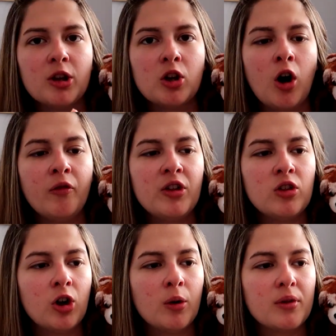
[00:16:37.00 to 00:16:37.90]
of the coffee
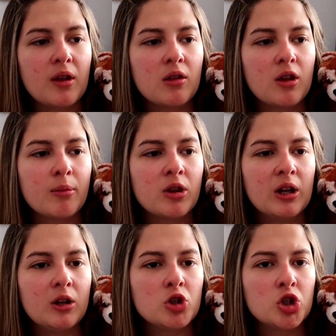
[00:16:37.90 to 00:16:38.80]
stops and some of the
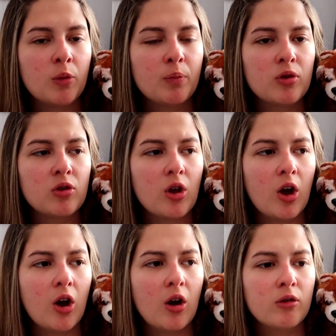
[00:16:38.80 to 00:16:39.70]
little shops,
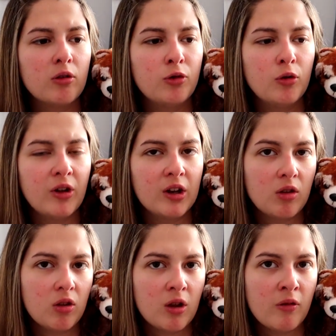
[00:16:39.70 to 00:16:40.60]
the food
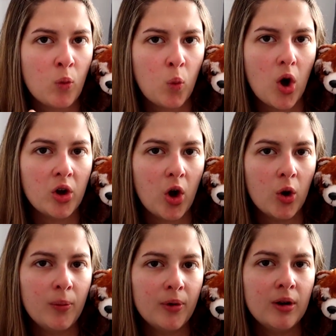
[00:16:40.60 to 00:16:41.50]
vendors and stuff weren't
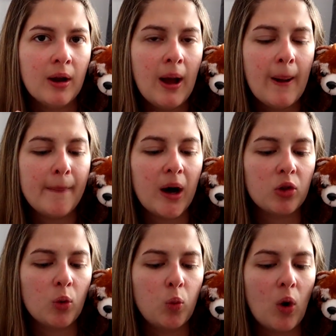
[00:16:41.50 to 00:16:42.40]
open,
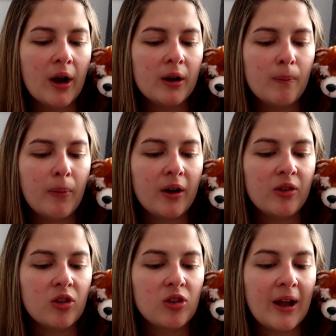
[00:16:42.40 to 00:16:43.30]
but the one by
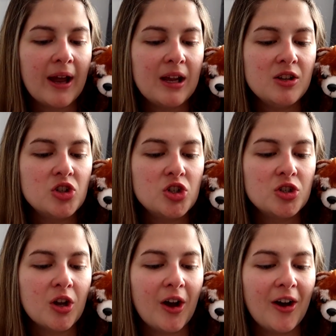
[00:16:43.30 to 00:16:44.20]
the
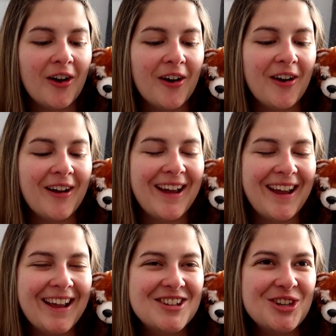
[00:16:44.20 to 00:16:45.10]
stage,
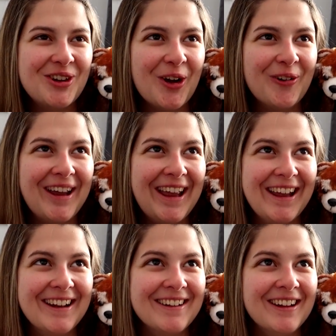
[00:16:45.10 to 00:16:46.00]
as you go
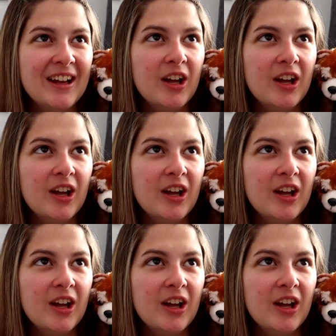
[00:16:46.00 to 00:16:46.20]
in,